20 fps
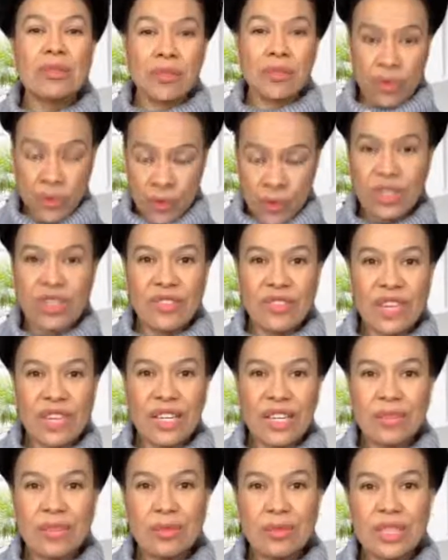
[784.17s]
for the
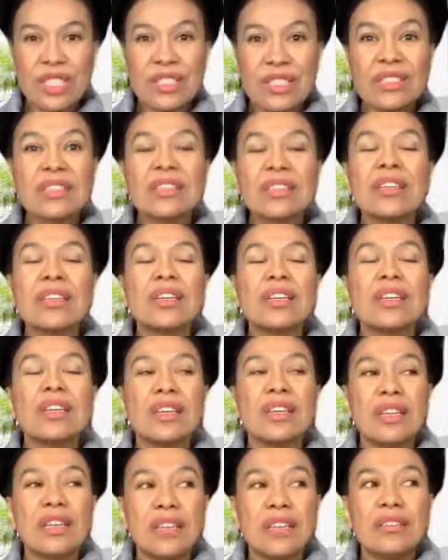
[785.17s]
environment.
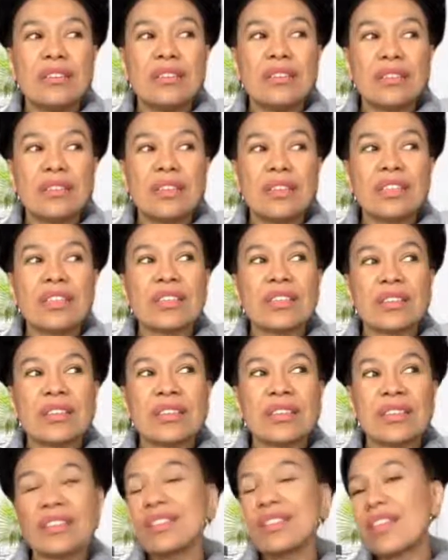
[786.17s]
And
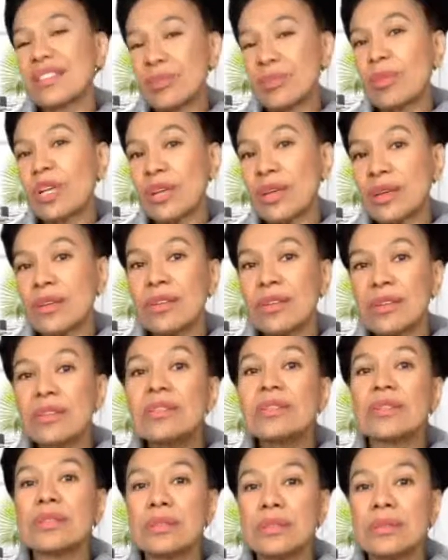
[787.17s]
that's my goal,
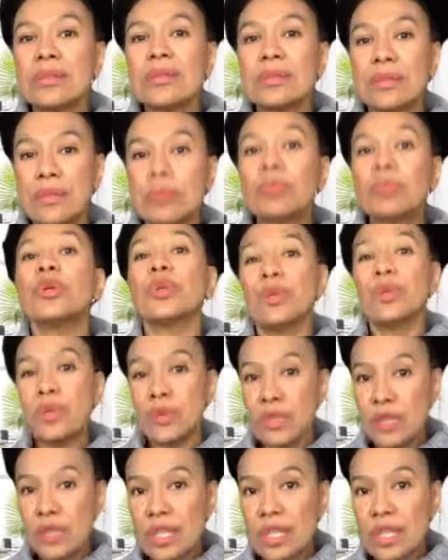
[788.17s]
to produce